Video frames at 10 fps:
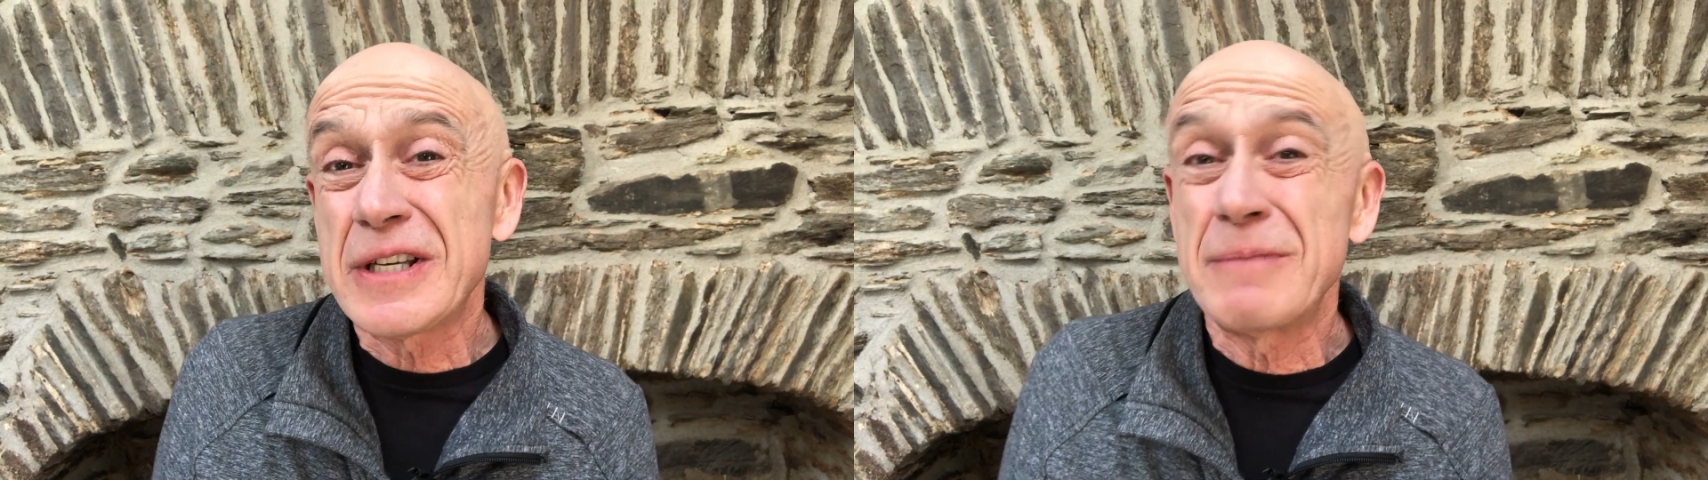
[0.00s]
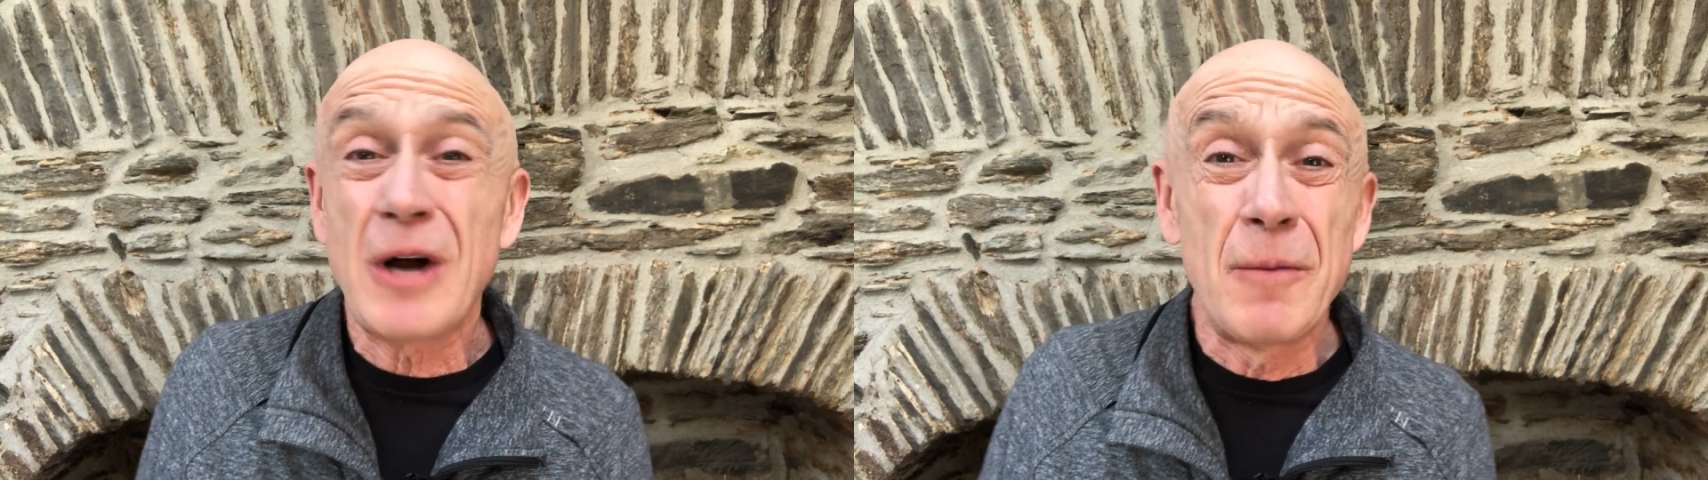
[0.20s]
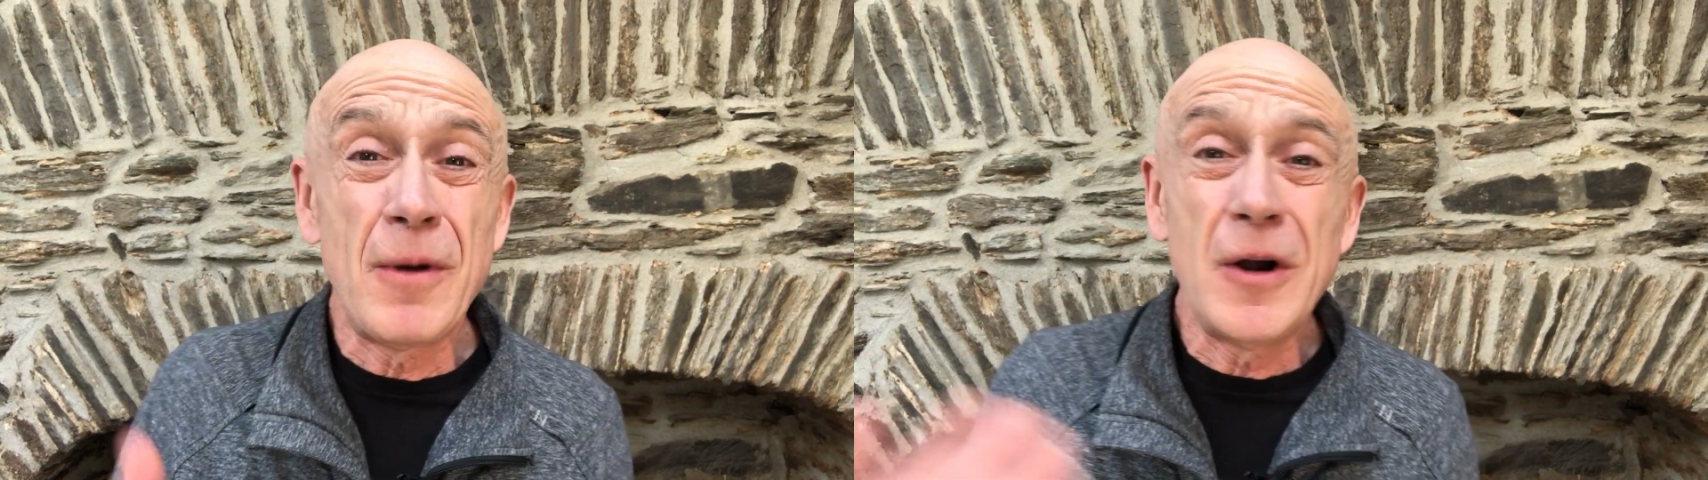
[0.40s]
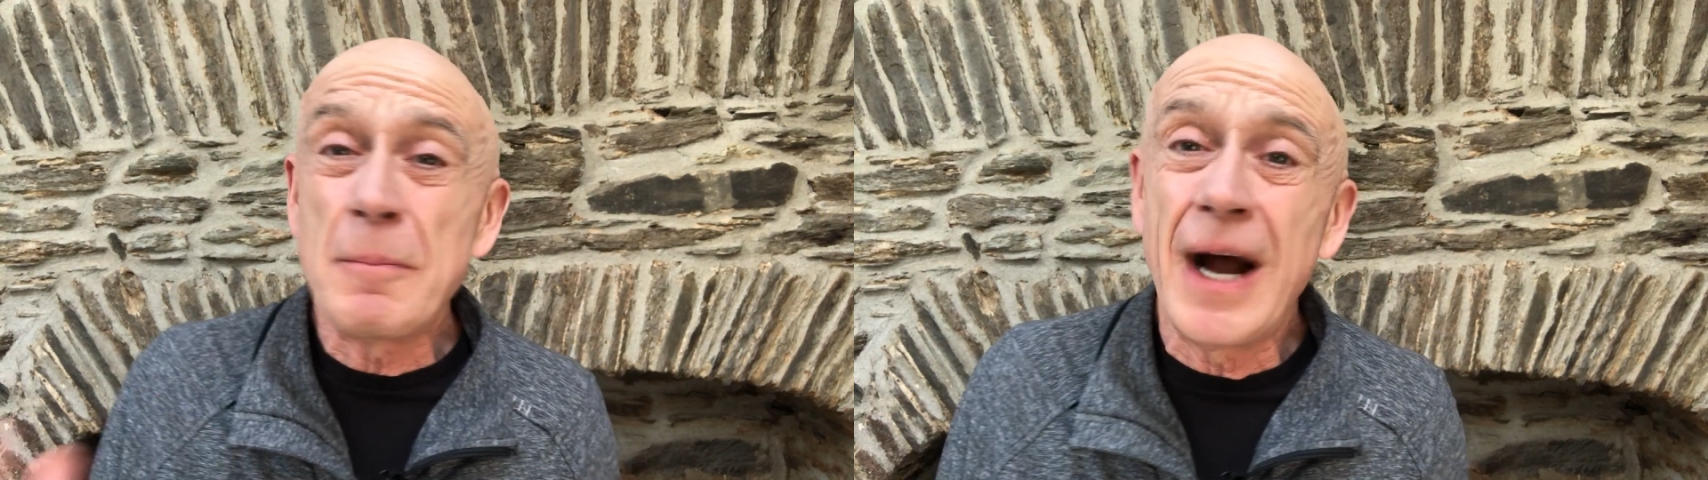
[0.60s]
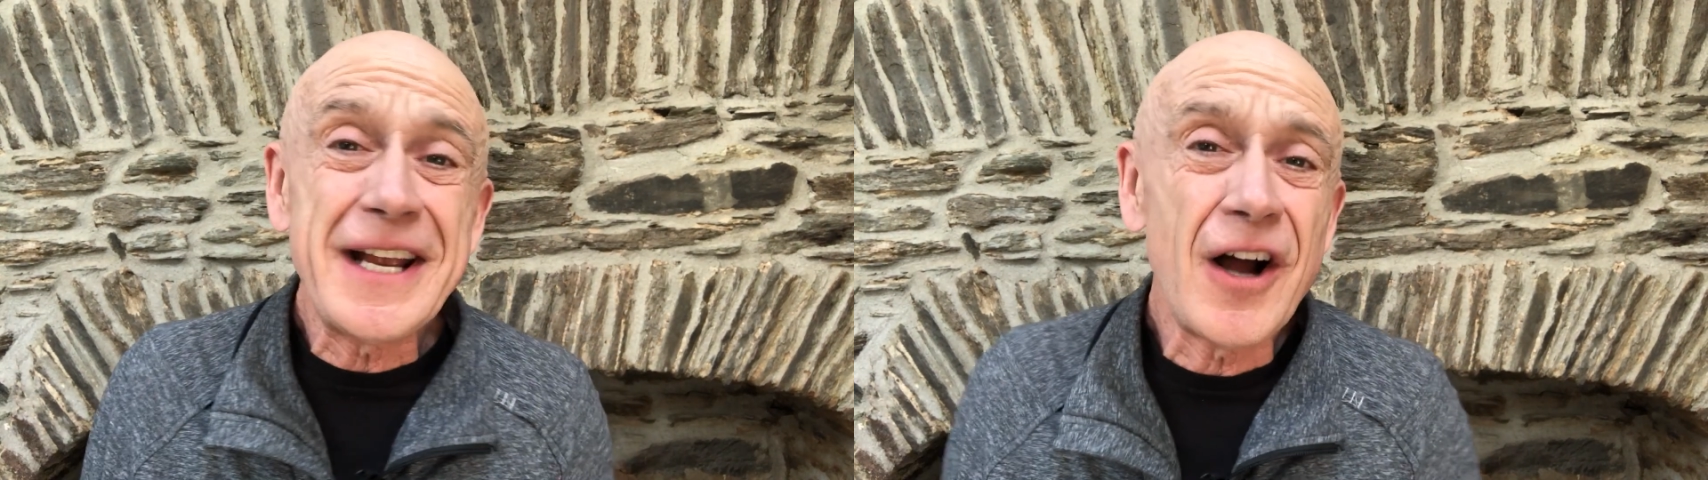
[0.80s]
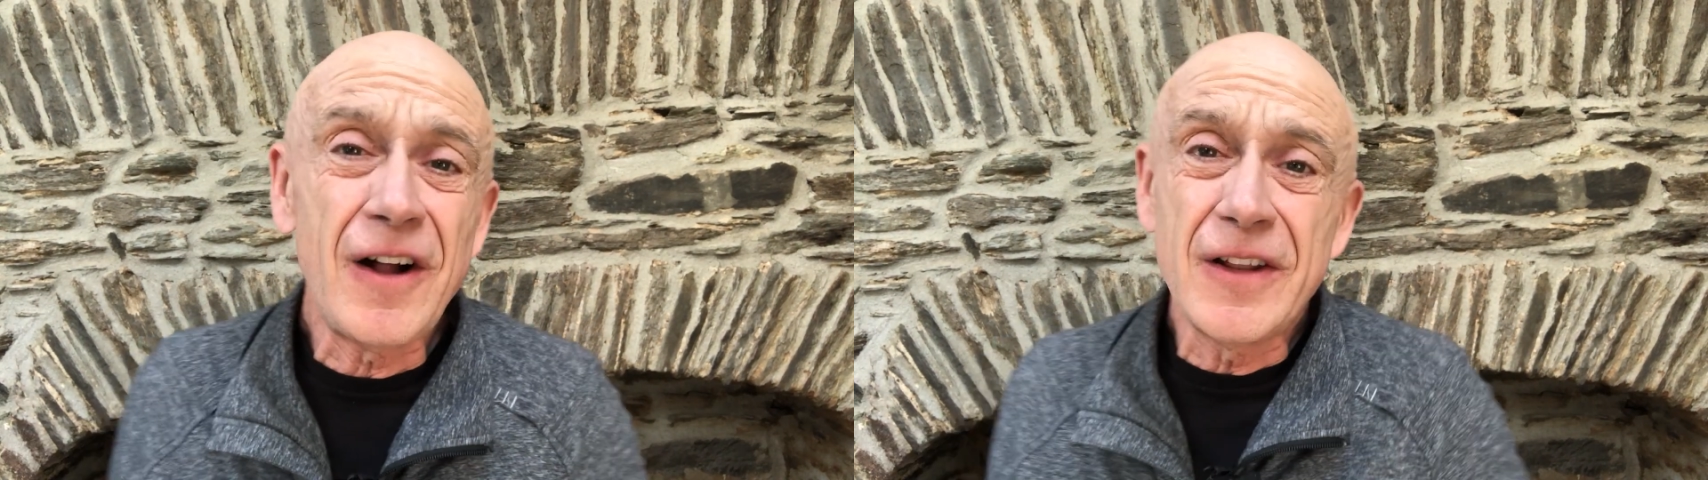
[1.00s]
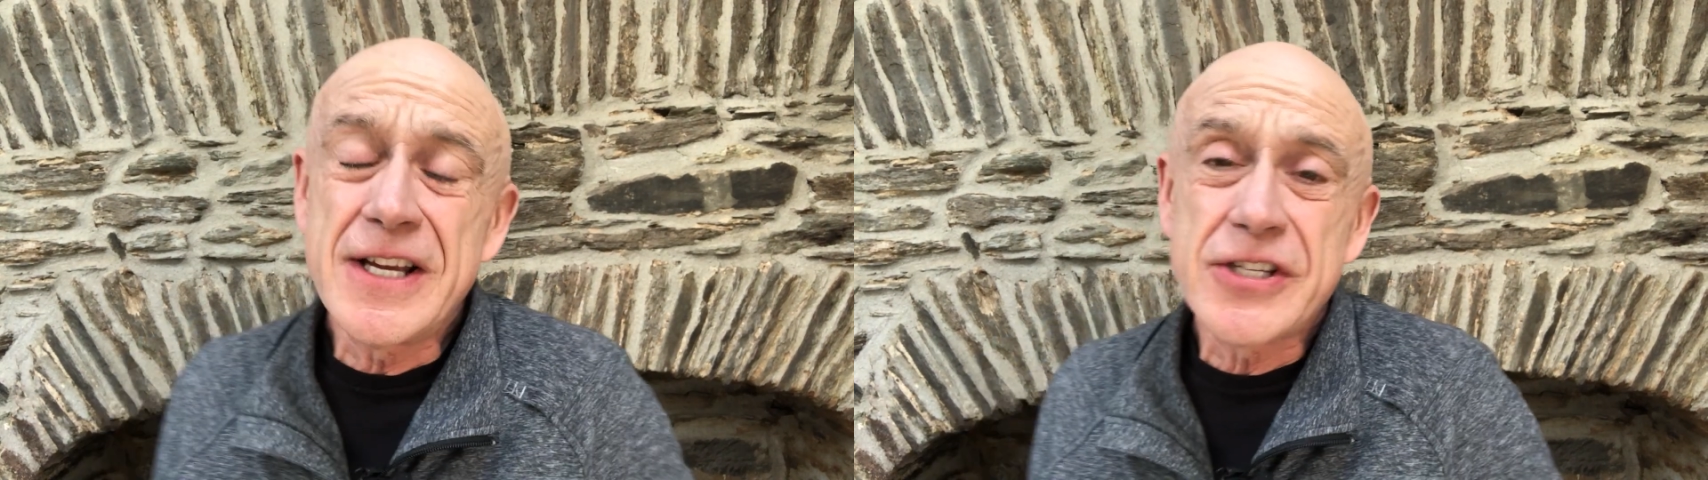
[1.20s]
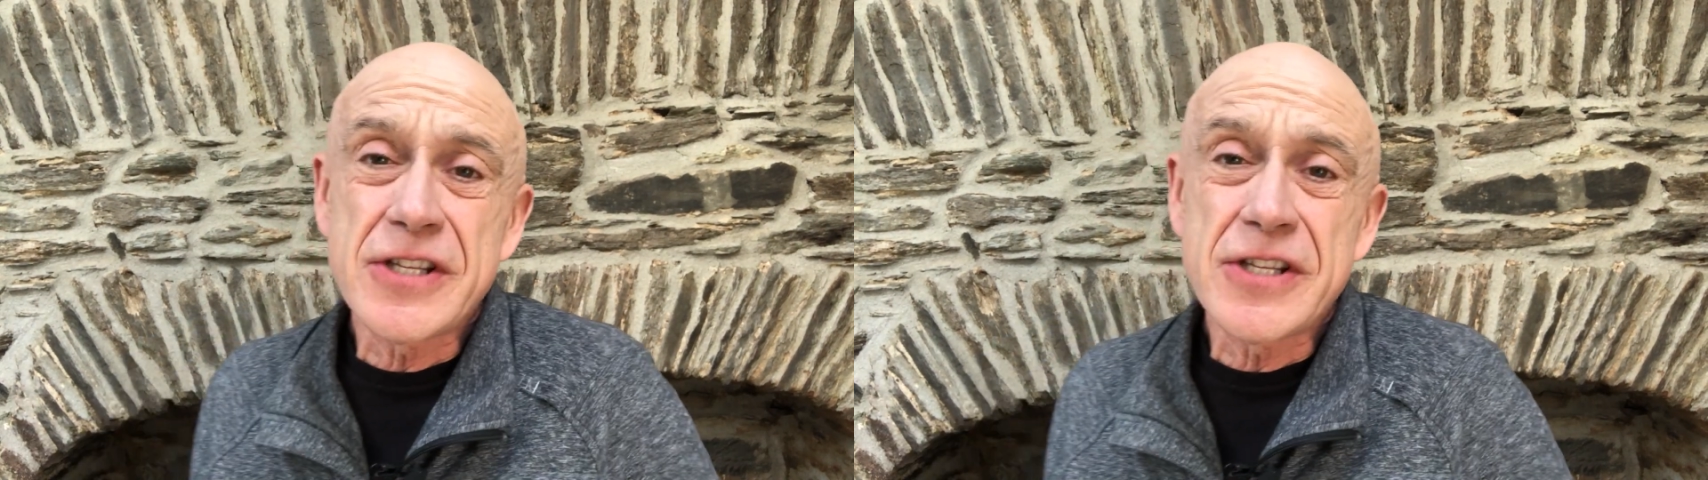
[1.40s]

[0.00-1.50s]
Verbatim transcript: Among my colleagues